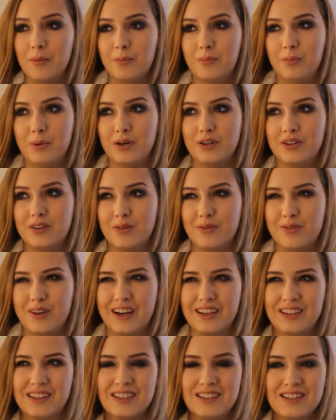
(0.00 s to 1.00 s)
but the
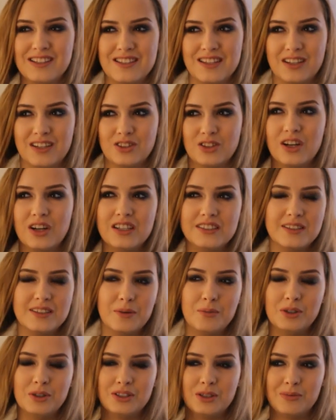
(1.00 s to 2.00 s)
fact that it stings your eyes
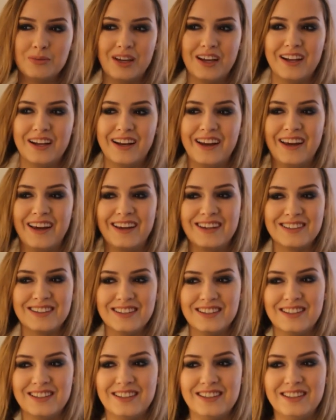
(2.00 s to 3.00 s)
that much, I'm kind of like
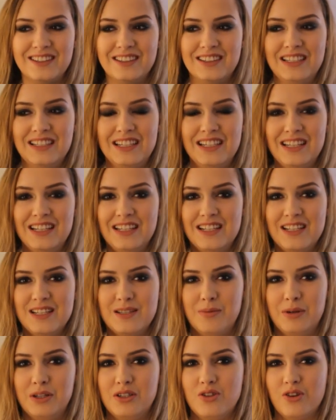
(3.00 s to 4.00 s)
it's
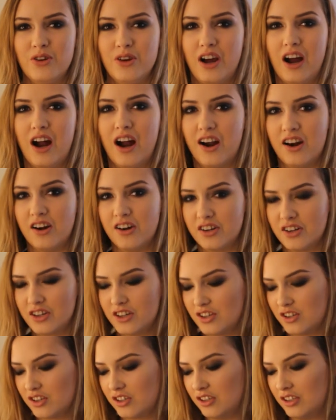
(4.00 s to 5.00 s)
a bit too
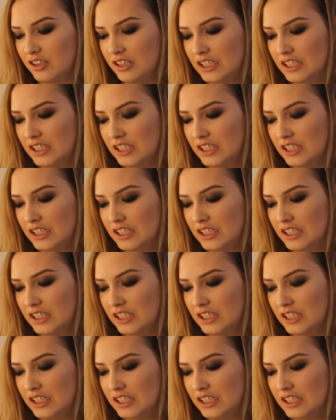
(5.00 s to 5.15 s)
harsh